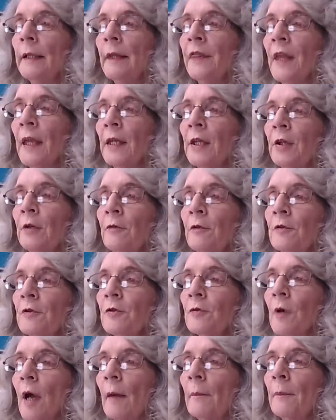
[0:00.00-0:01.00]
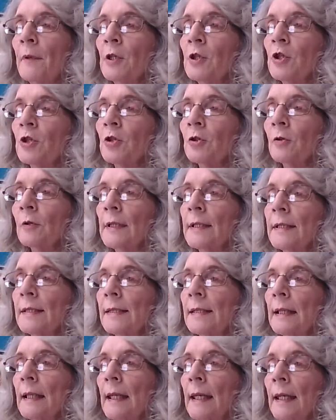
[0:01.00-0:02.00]
Thank you for dropping
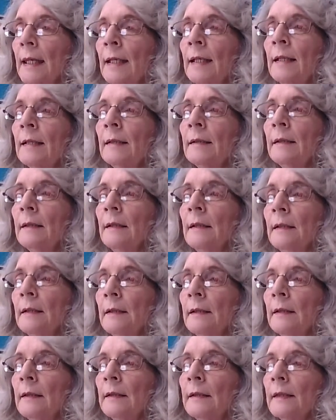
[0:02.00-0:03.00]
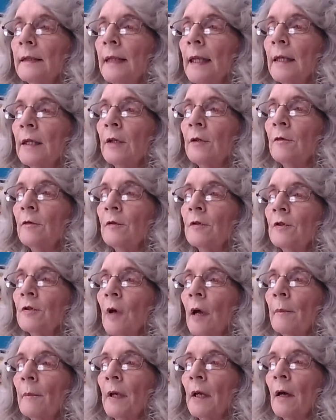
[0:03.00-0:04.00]
Shirley's link. Thank you for
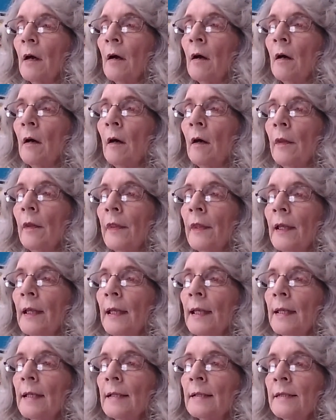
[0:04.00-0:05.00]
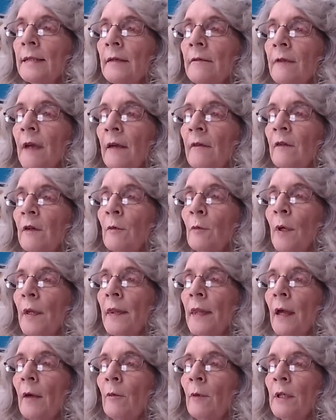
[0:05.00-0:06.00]
dropping all the links of
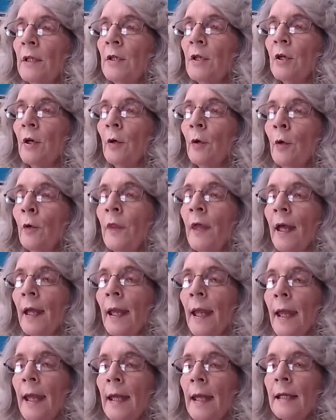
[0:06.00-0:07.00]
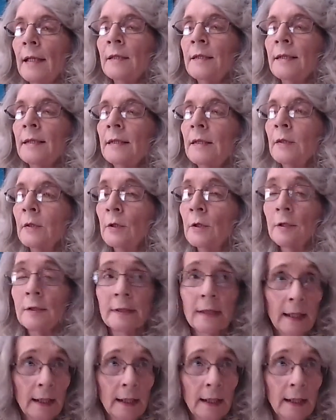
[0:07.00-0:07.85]
everyone that we know that has those.